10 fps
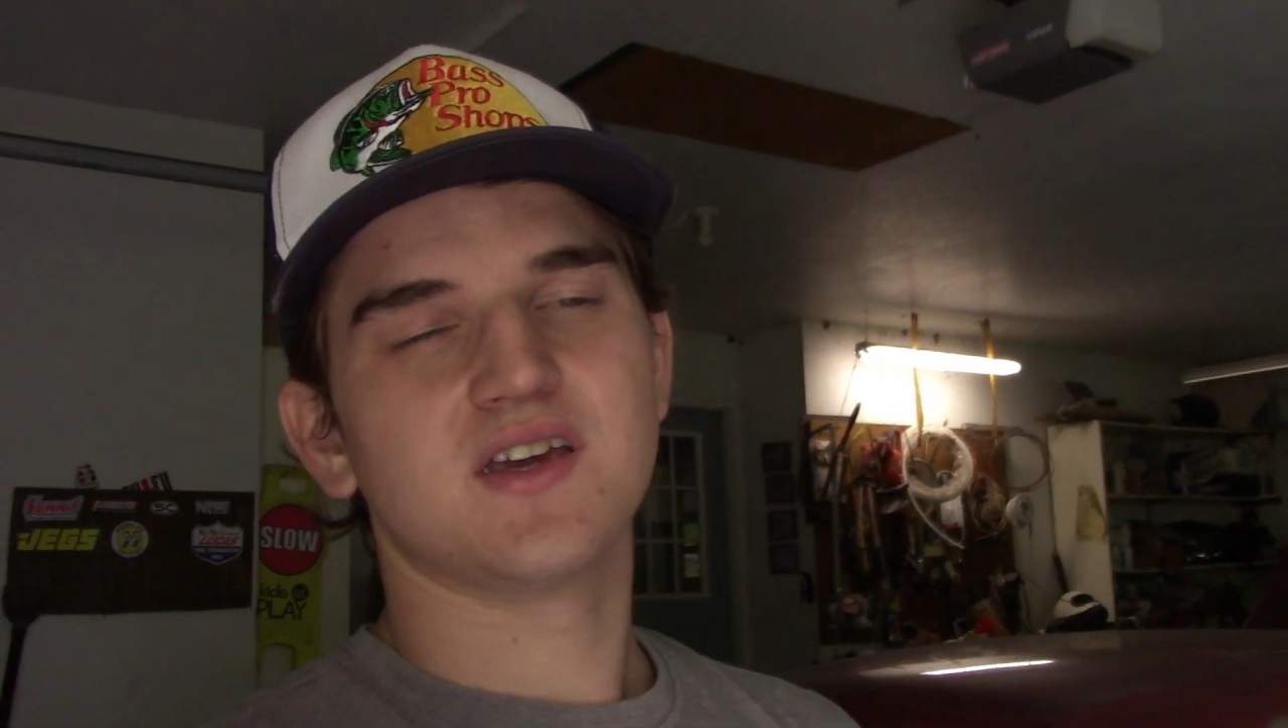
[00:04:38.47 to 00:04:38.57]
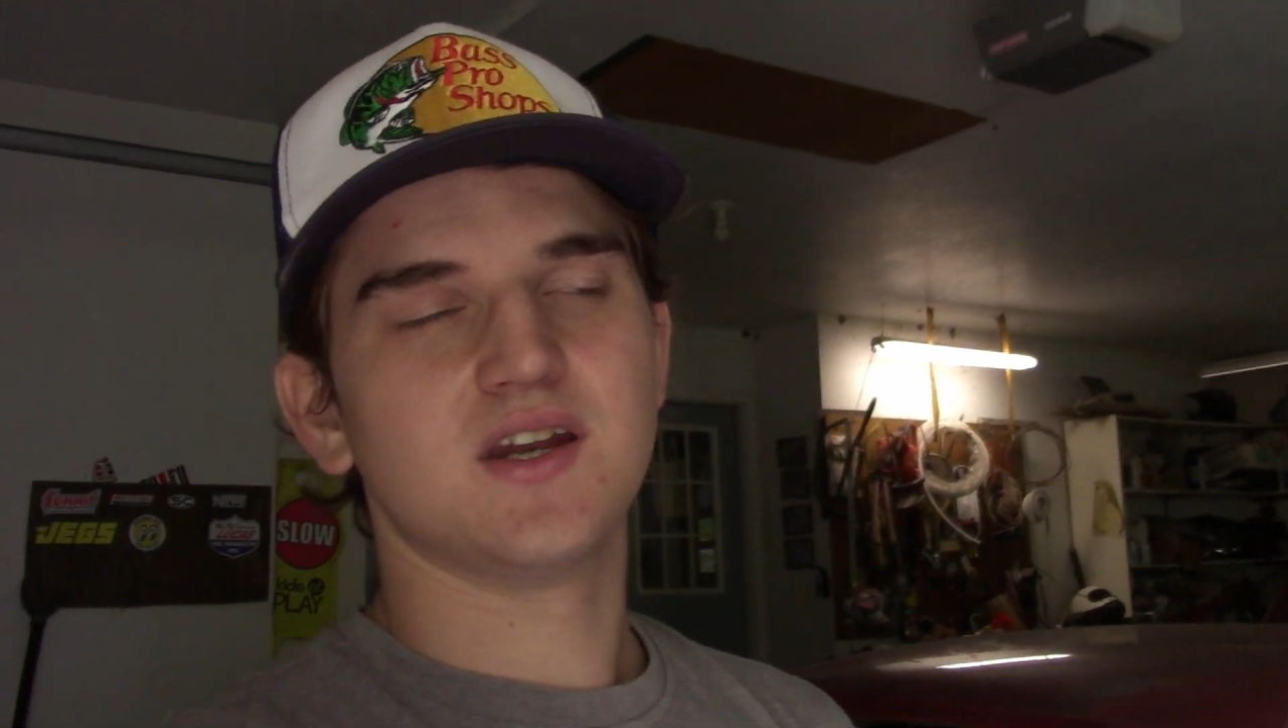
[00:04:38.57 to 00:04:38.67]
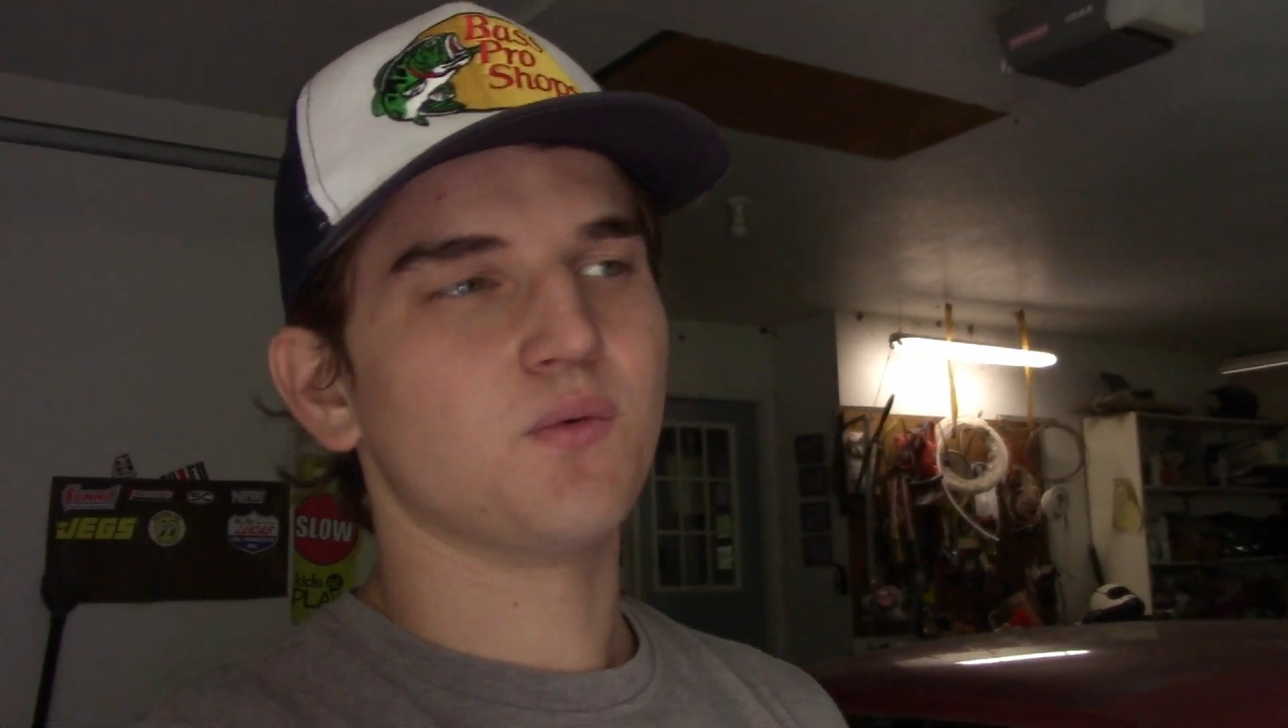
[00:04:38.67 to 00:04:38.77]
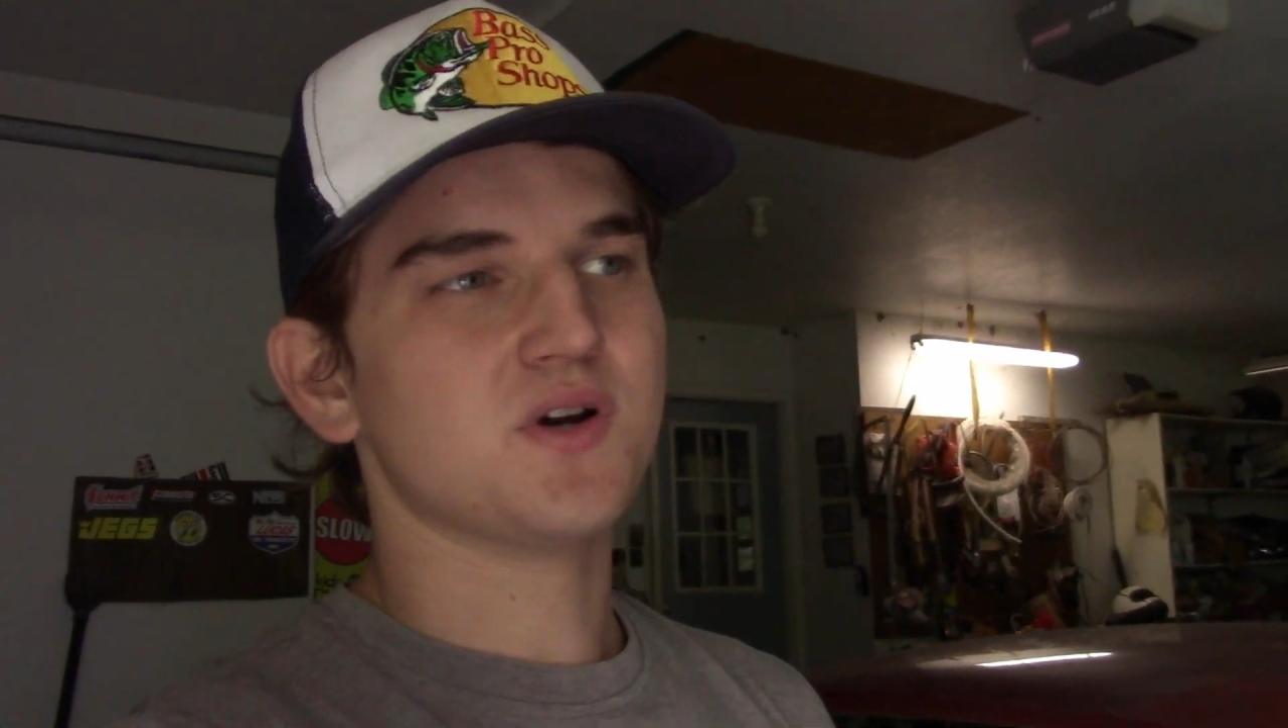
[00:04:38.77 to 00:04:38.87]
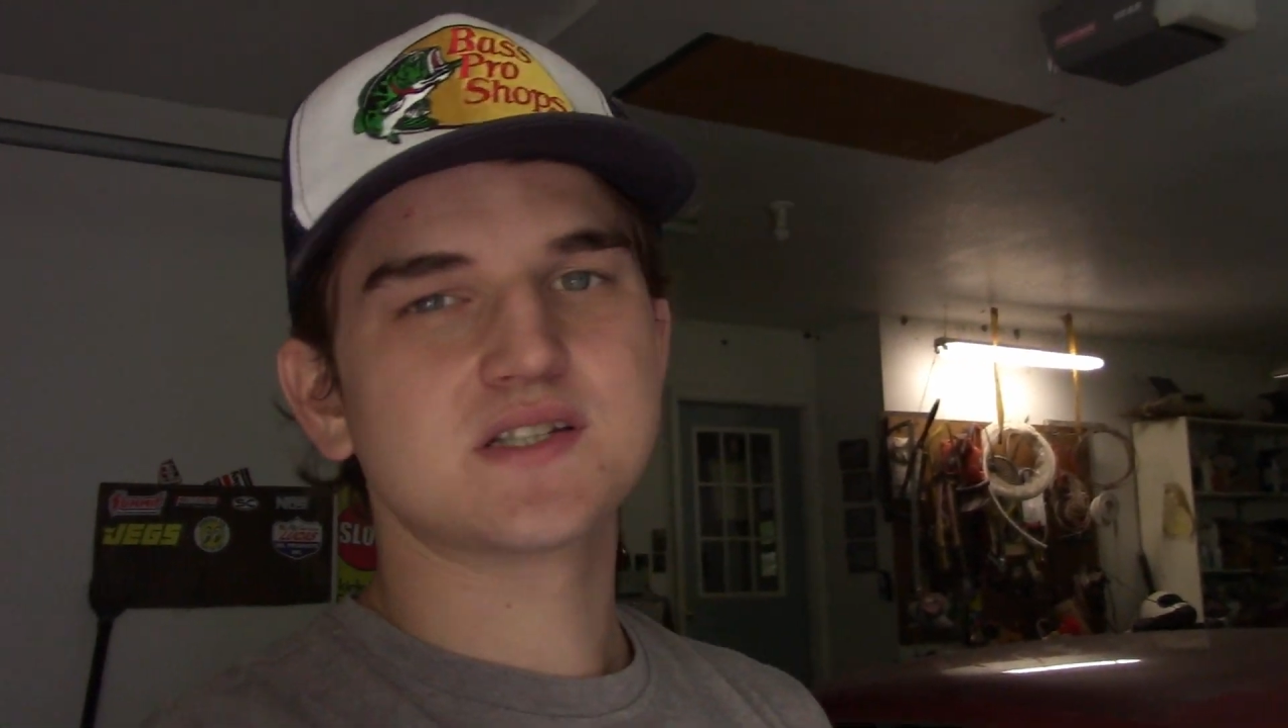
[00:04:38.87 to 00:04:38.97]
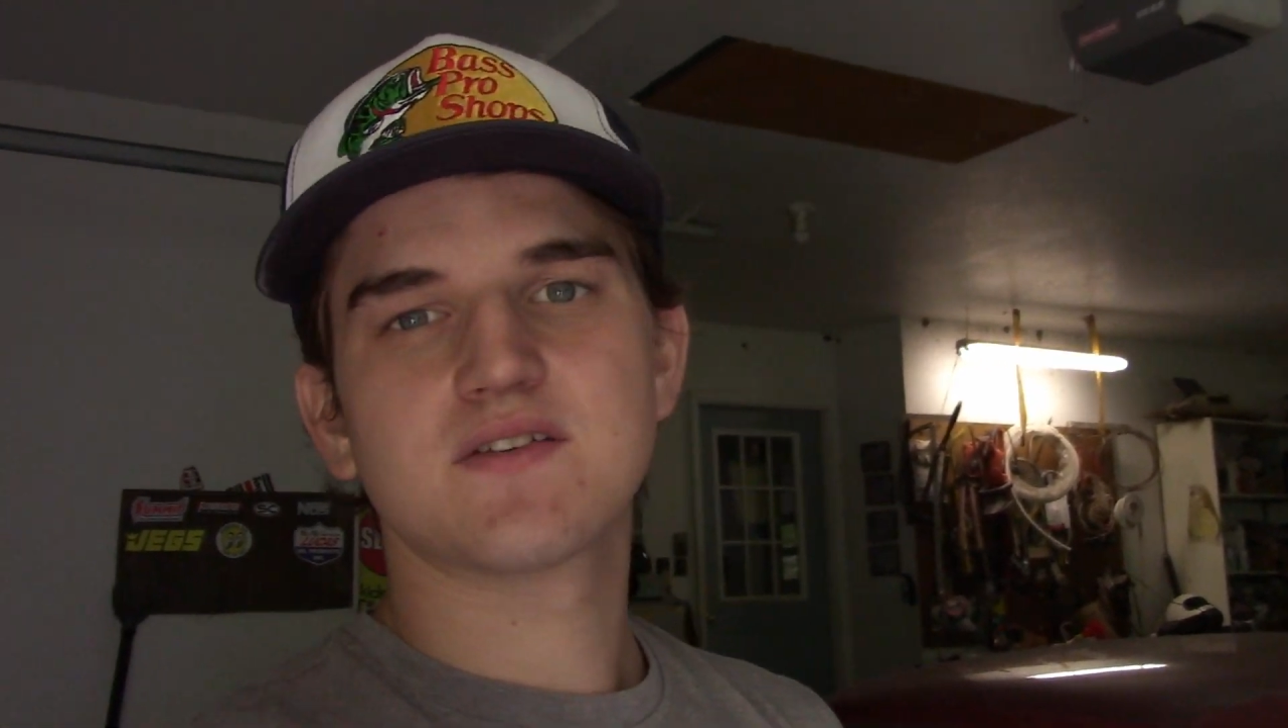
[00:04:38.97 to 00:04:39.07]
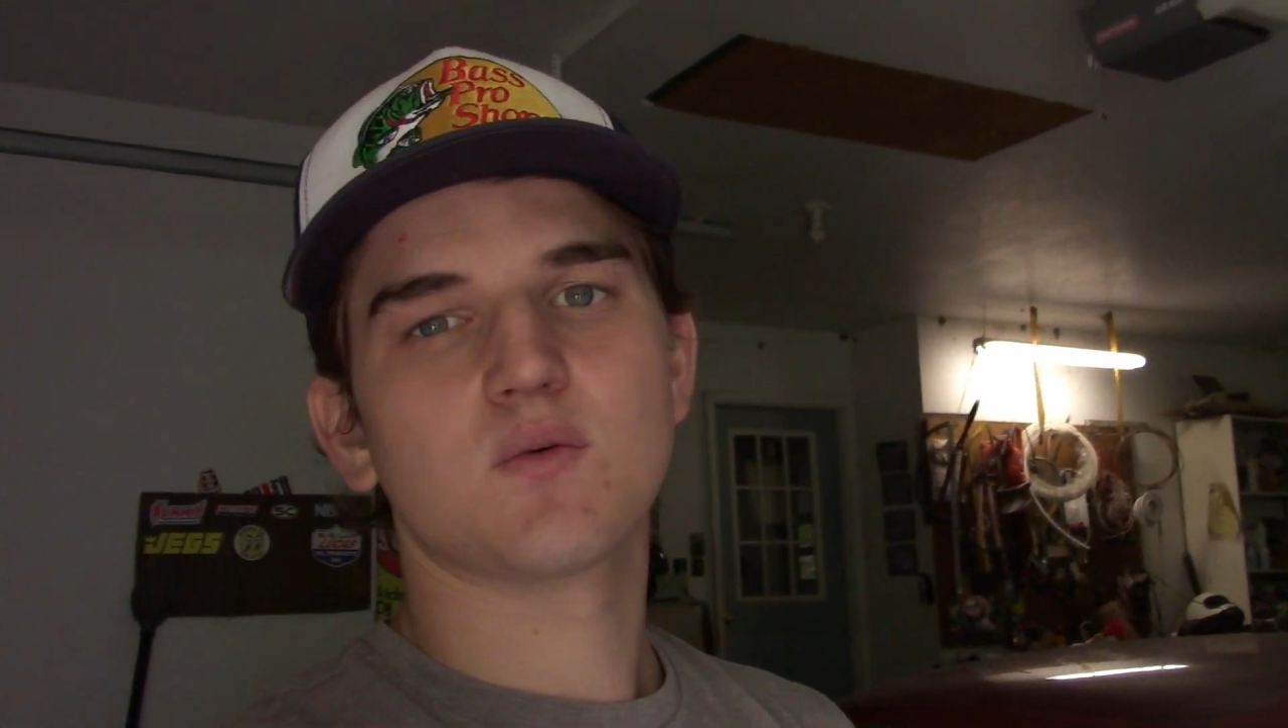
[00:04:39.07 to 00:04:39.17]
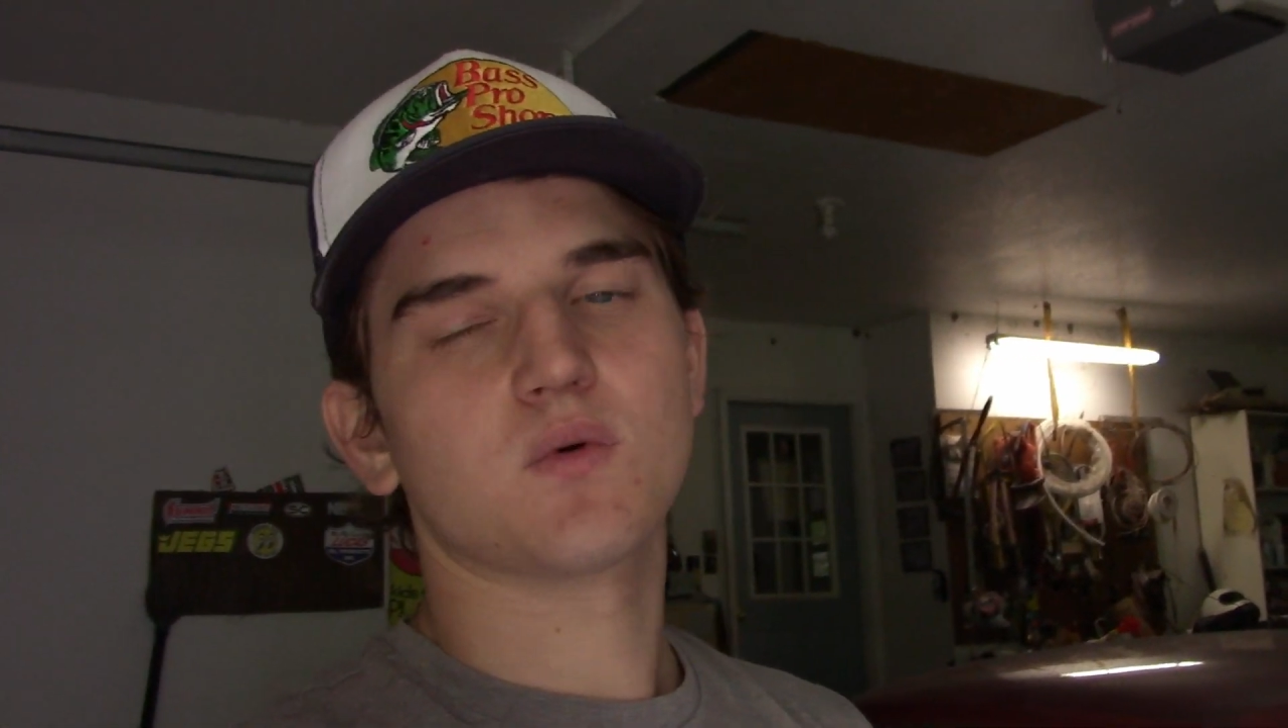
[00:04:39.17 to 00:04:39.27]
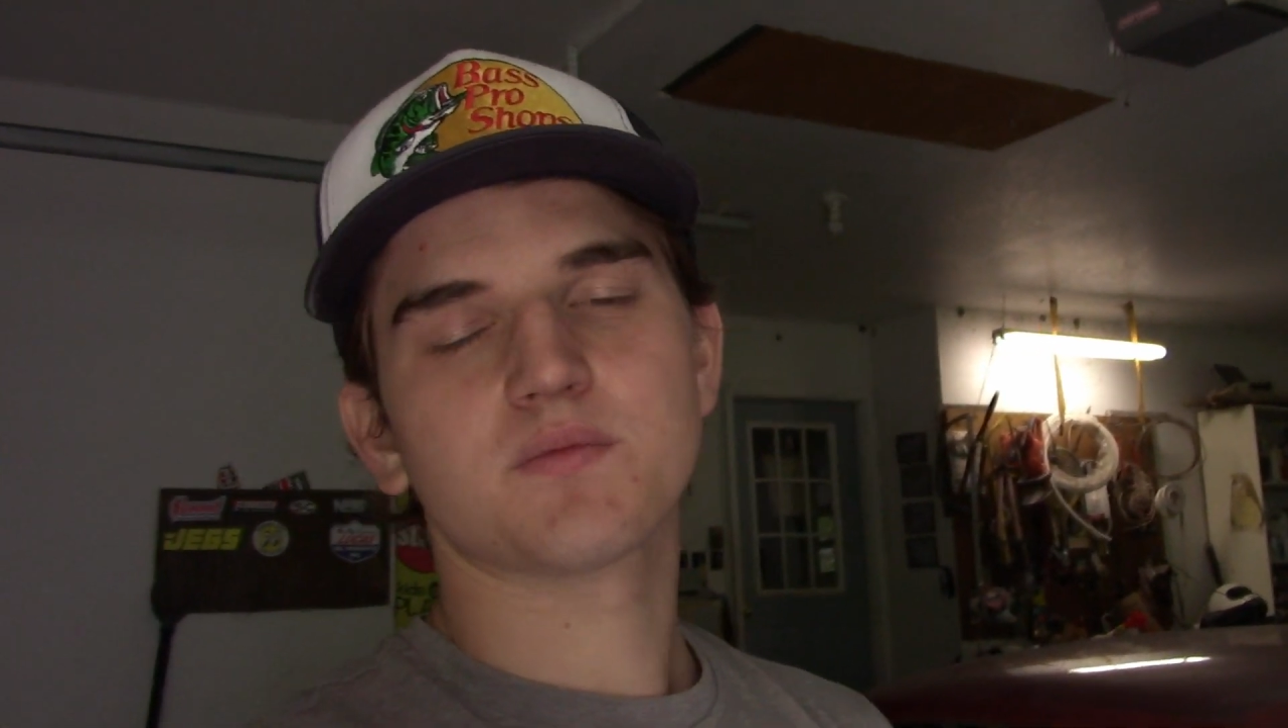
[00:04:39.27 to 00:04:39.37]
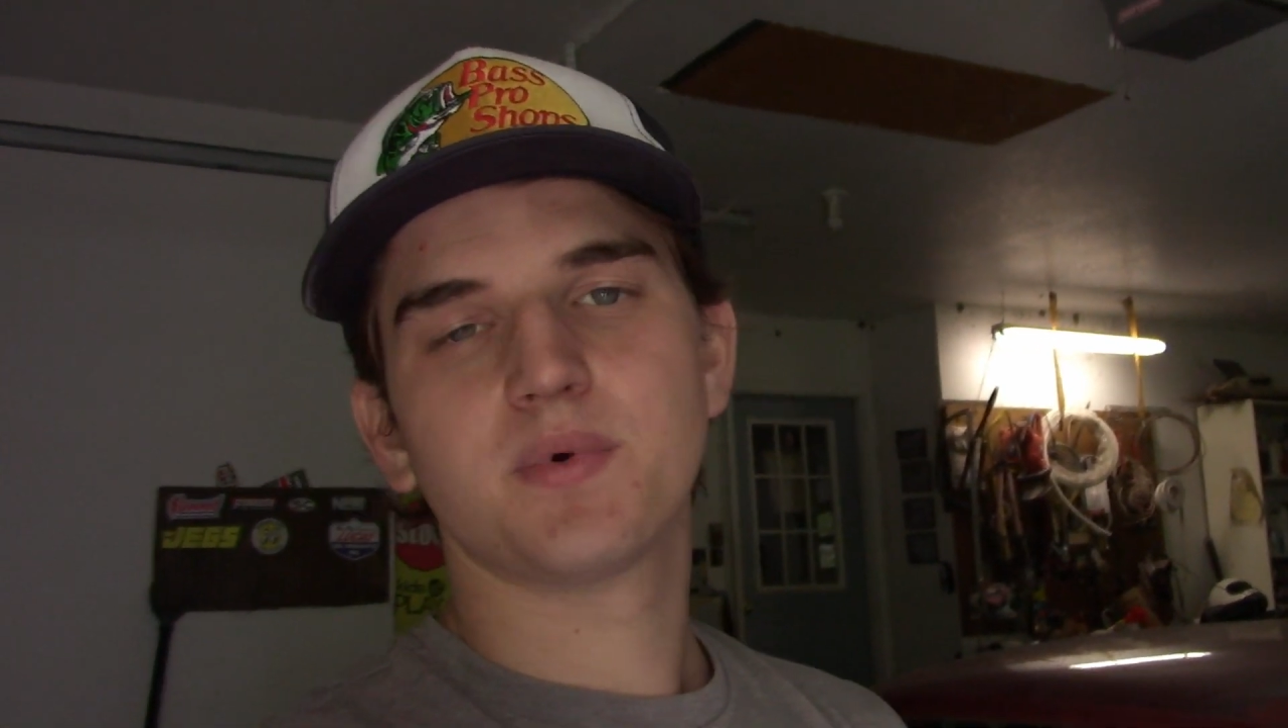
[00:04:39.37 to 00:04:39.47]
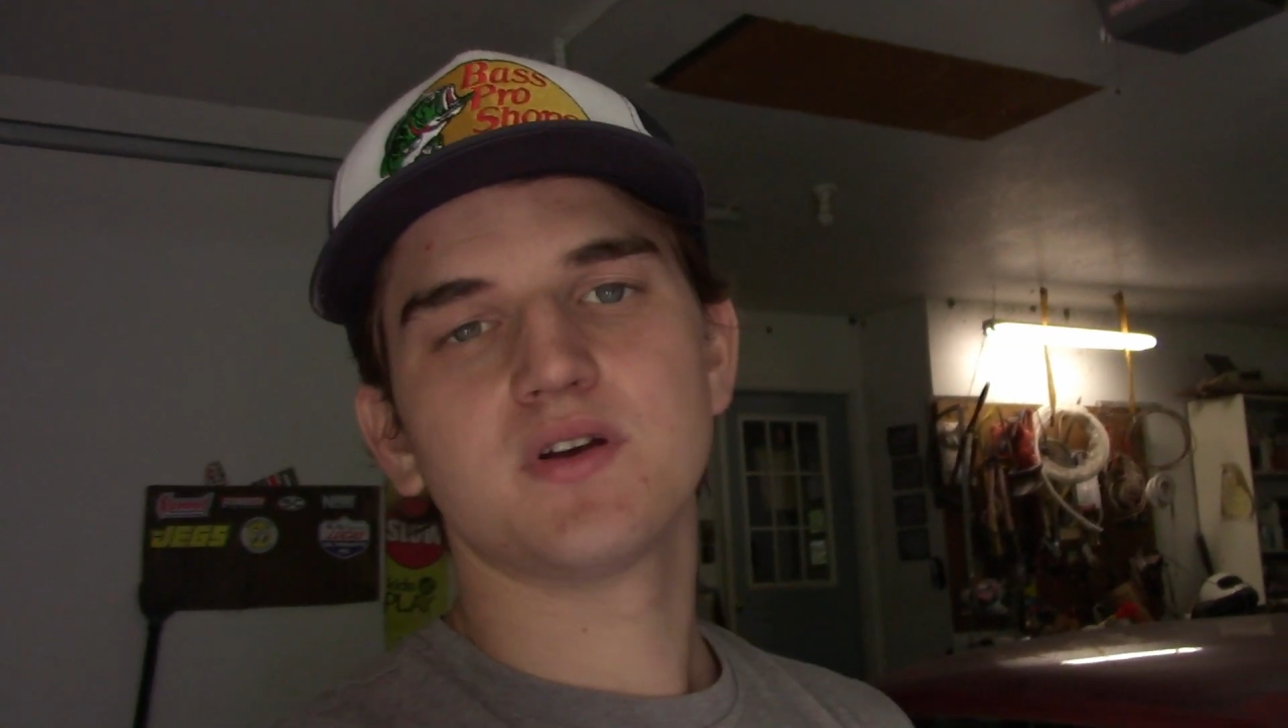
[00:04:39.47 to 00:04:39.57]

and it wasn't even worth